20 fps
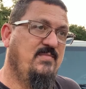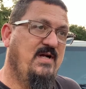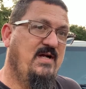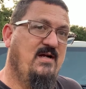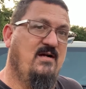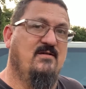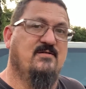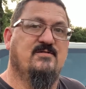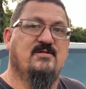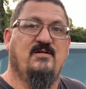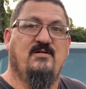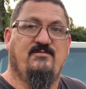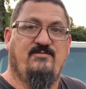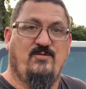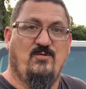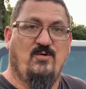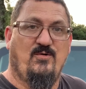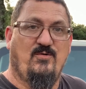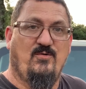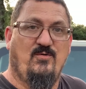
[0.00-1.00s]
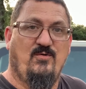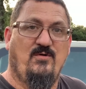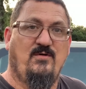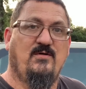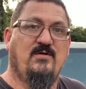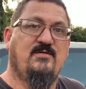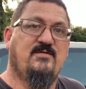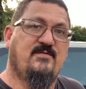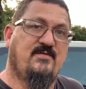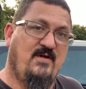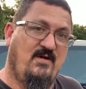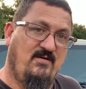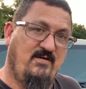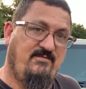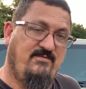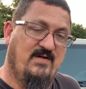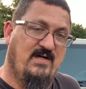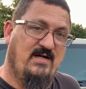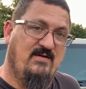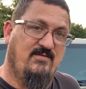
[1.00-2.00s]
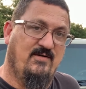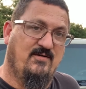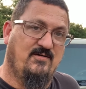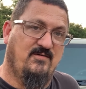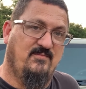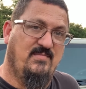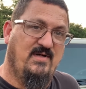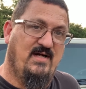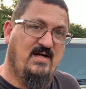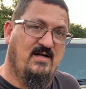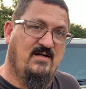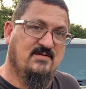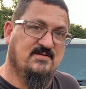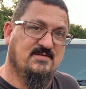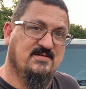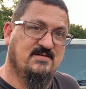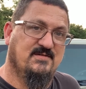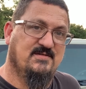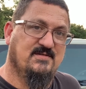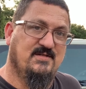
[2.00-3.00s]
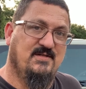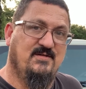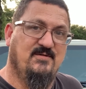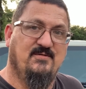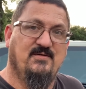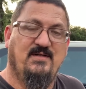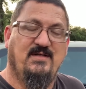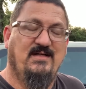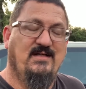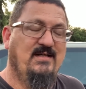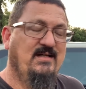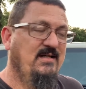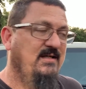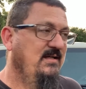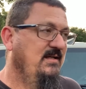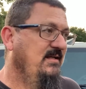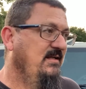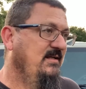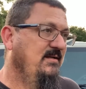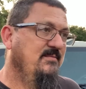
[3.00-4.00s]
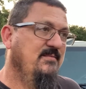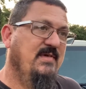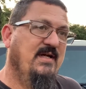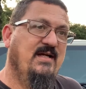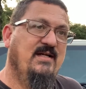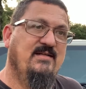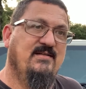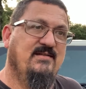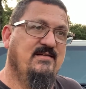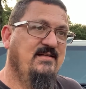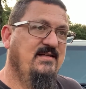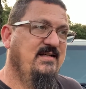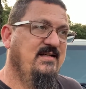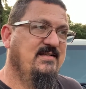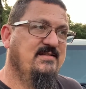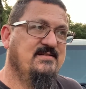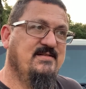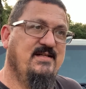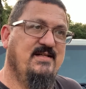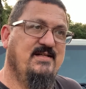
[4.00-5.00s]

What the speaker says: pounds. A four-door is 3,500 pounds. So, man, it